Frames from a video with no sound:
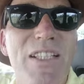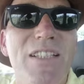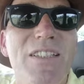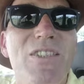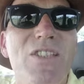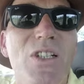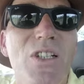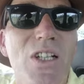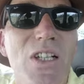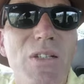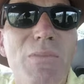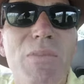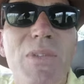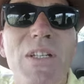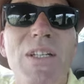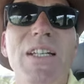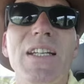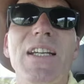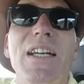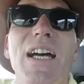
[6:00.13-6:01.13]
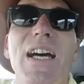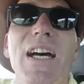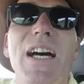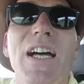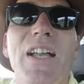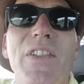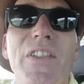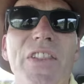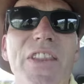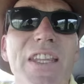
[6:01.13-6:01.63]
and time,
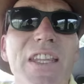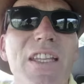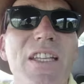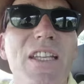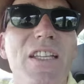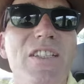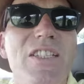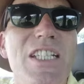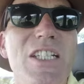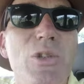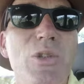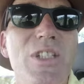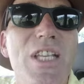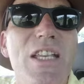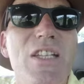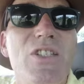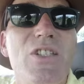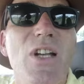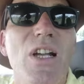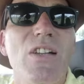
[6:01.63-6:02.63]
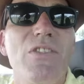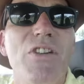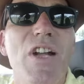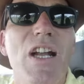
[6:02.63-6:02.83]
and the geotextile